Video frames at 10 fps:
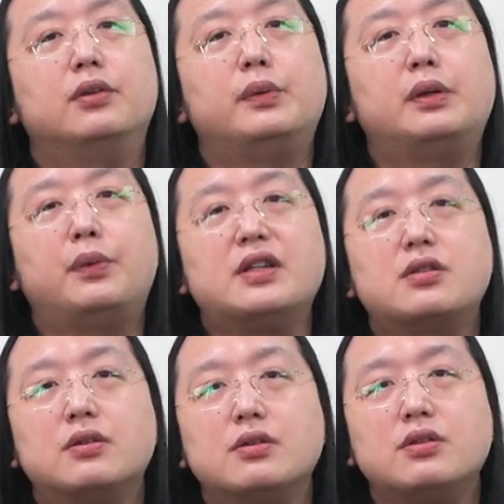we
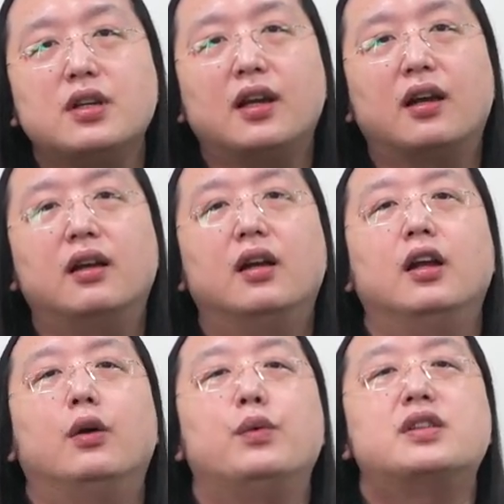wish to share
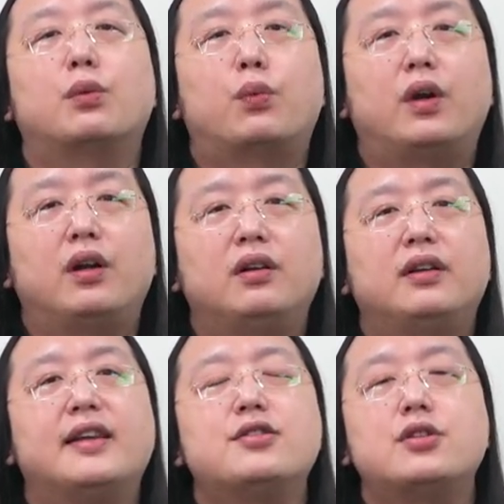with a
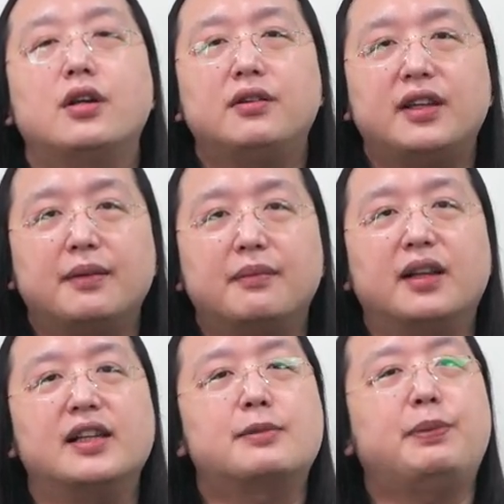world that show them,
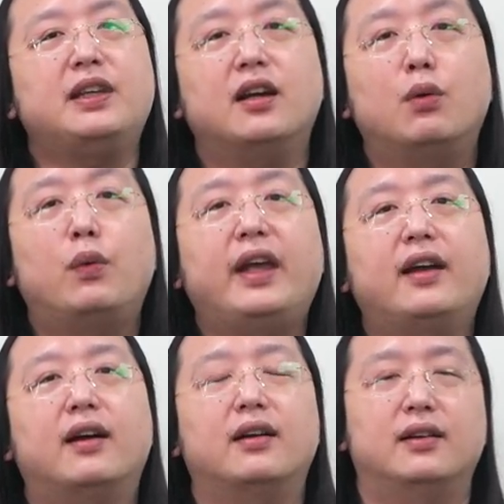let's be
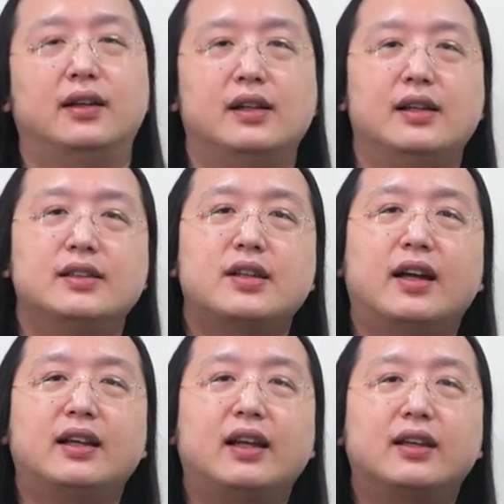aware. So
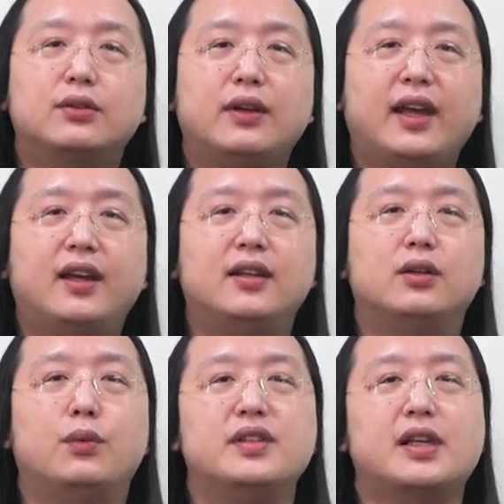I'd like to
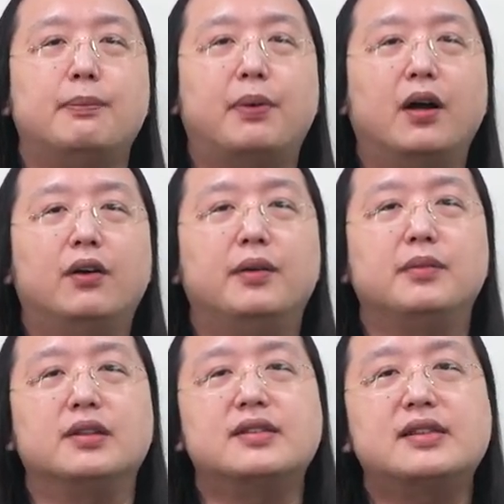end with a
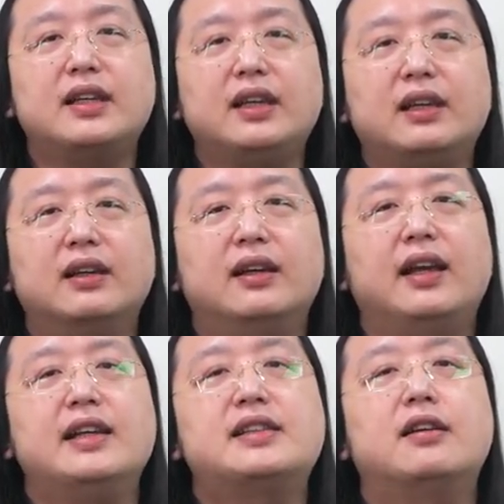poem, you see.
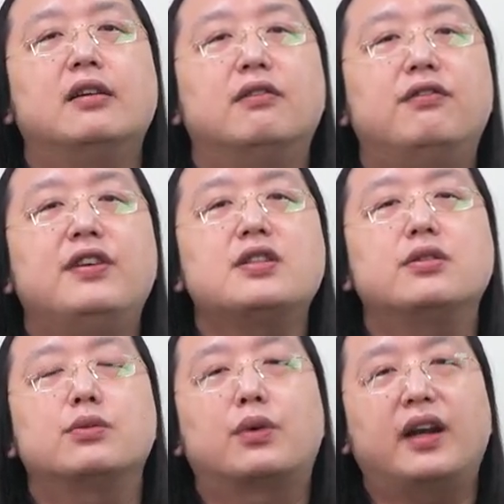It's the
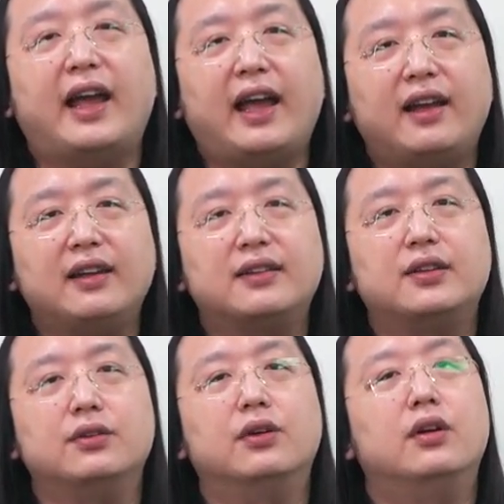vision we're heading
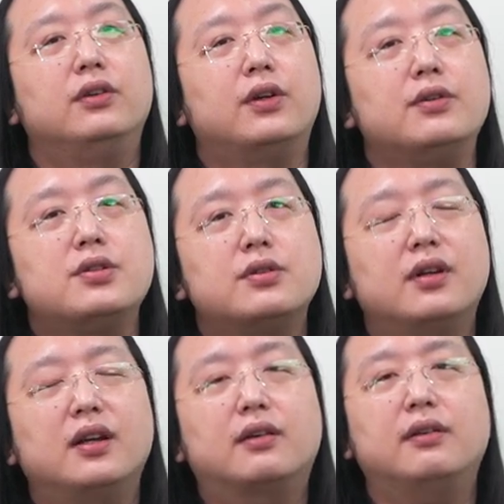to, don't
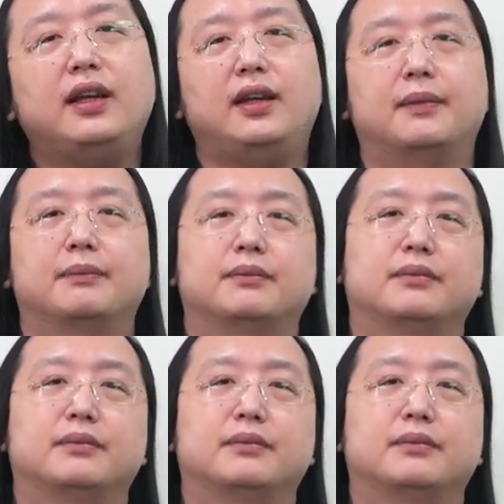you agree?